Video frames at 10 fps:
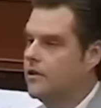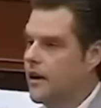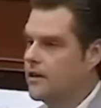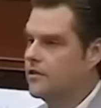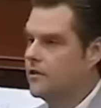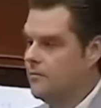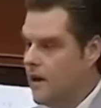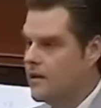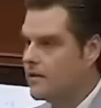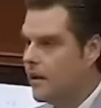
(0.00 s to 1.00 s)
that actually
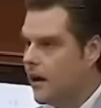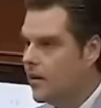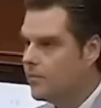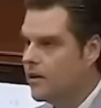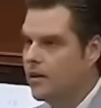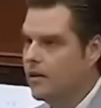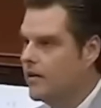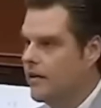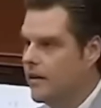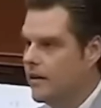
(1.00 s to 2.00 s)
makes up
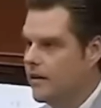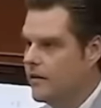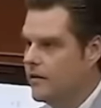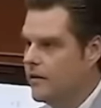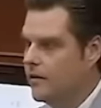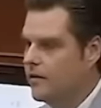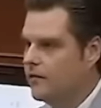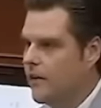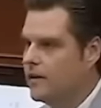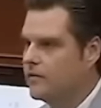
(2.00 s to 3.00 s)
the
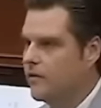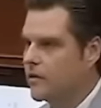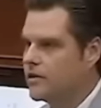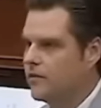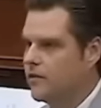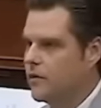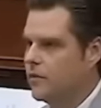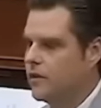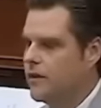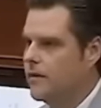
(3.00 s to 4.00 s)
fighting force
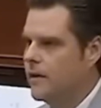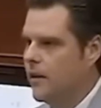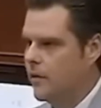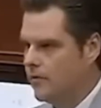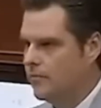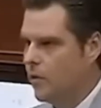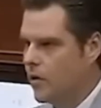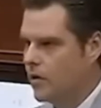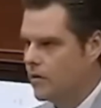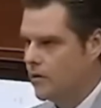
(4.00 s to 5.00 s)
frequently. Now, we have
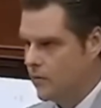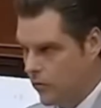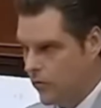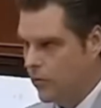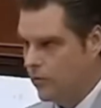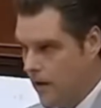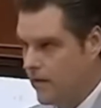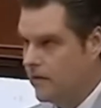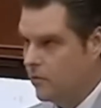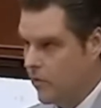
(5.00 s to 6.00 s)
more
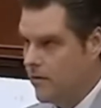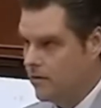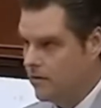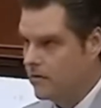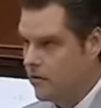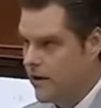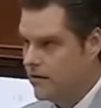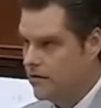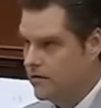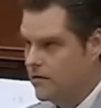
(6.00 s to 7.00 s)
men than women,
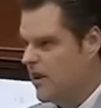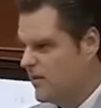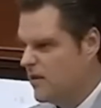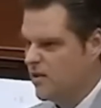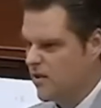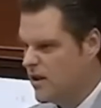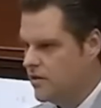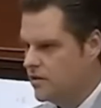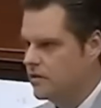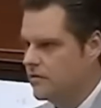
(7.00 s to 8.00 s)
right? 70-30-ish?